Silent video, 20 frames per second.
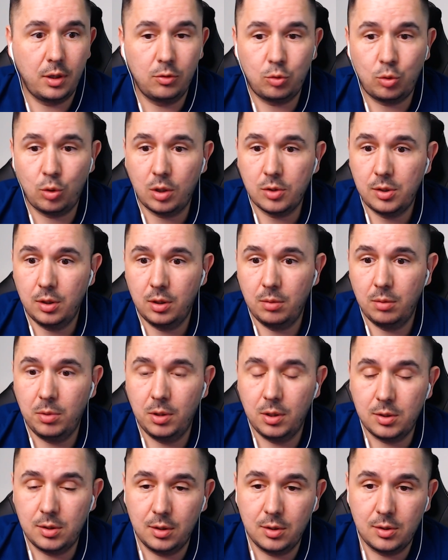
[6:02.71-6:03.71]
I trusted the
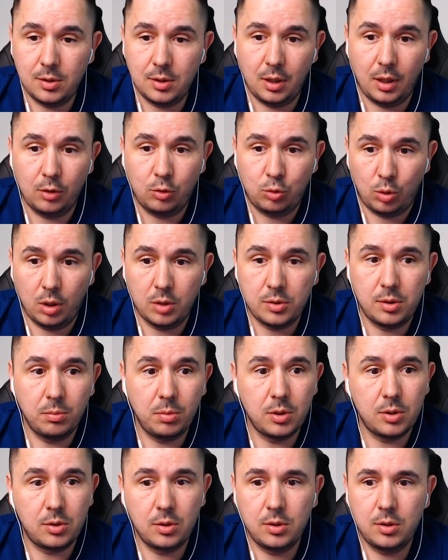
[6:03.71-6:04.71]
business, and I trust the
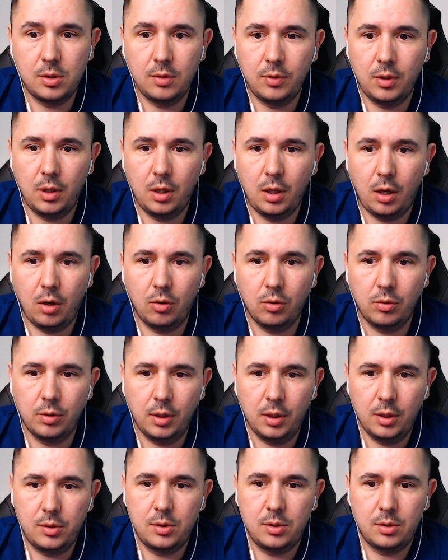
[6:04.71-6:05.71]
business even now.
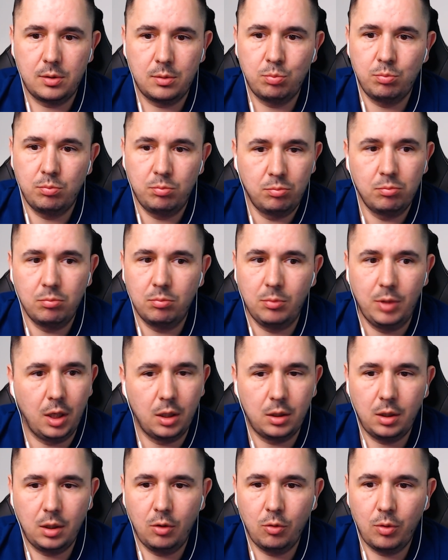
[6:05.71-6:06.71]
It's
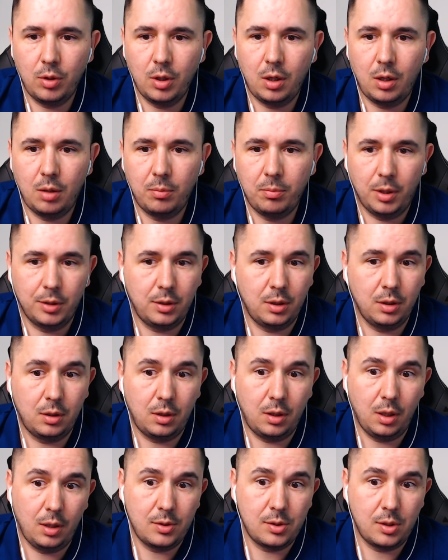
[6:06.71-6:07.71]
getting you there, but it
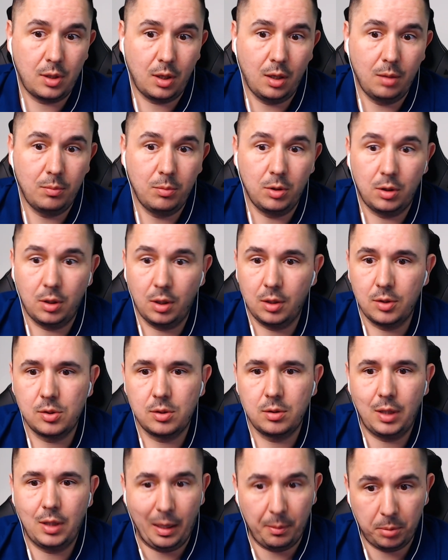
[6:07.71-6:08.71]
takes time. It
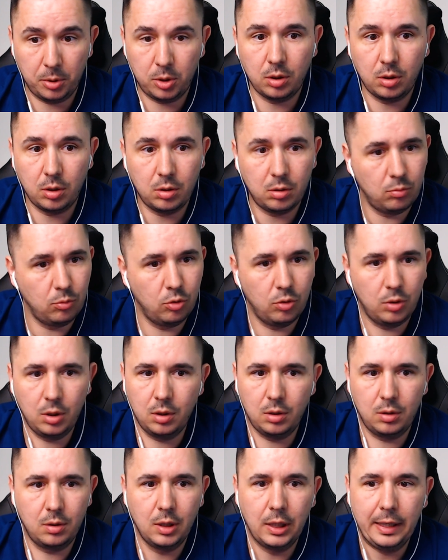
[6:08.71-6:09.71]
takes capital. You
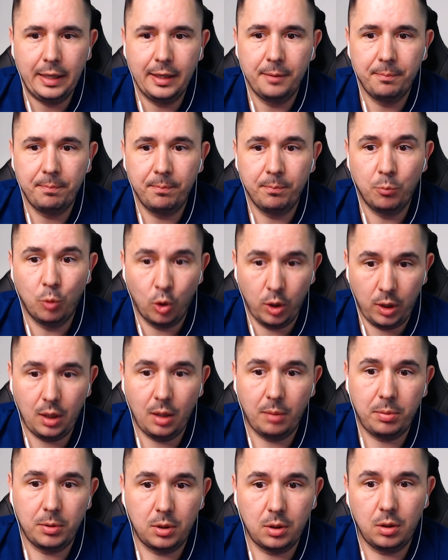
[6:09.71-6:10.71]
need more
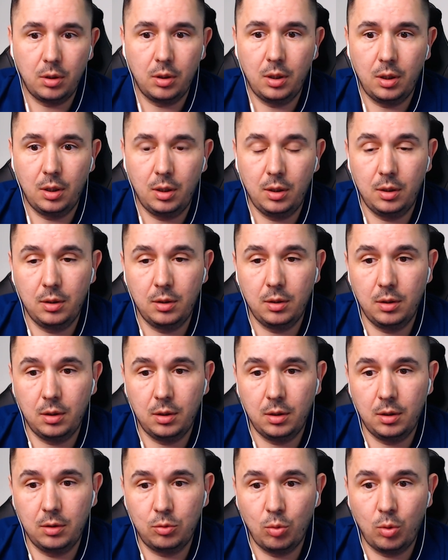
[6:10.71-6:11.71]
capital than in
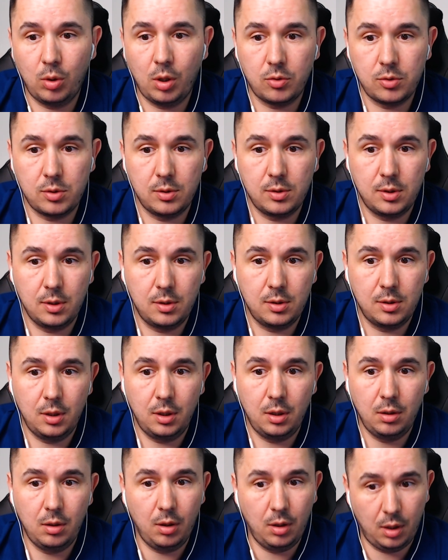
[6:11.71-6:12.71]

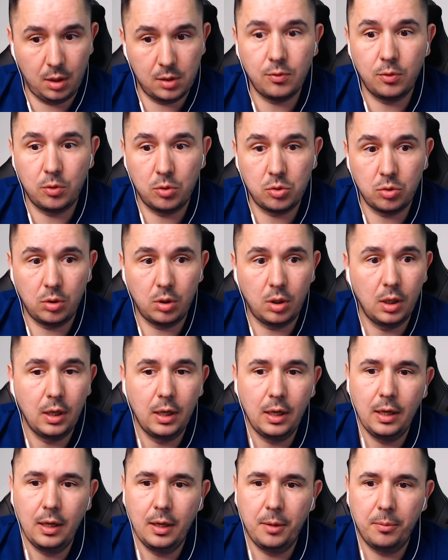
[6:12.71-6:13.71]
2016, that's for sure.
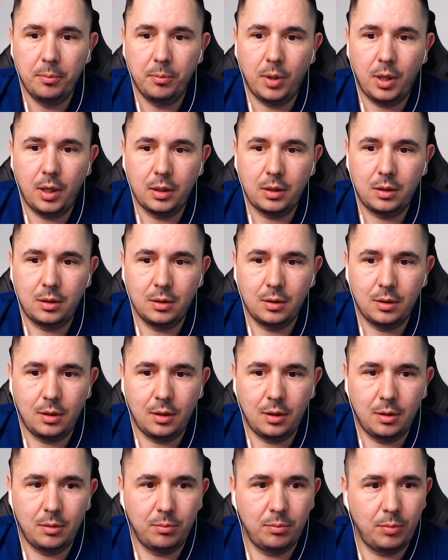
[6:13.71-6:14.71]
But
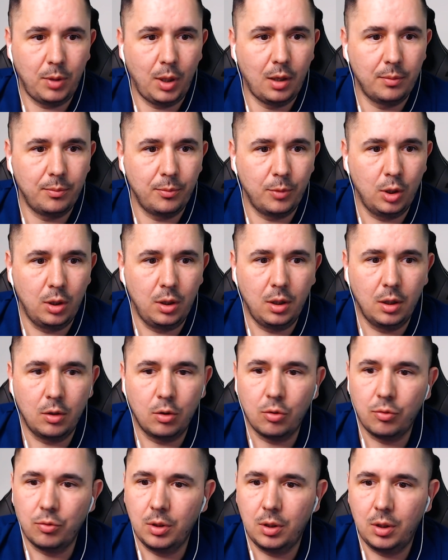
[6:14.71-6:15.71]
at the end
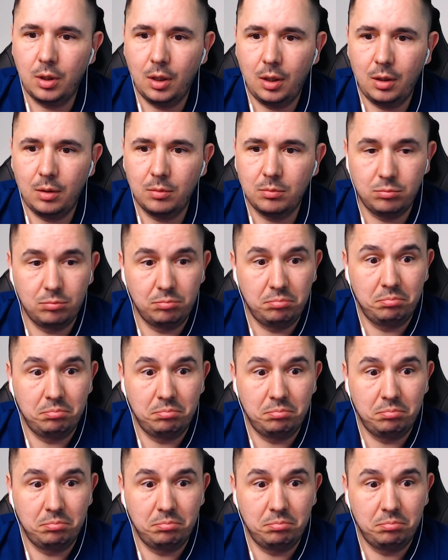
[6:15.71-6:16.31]
of the day,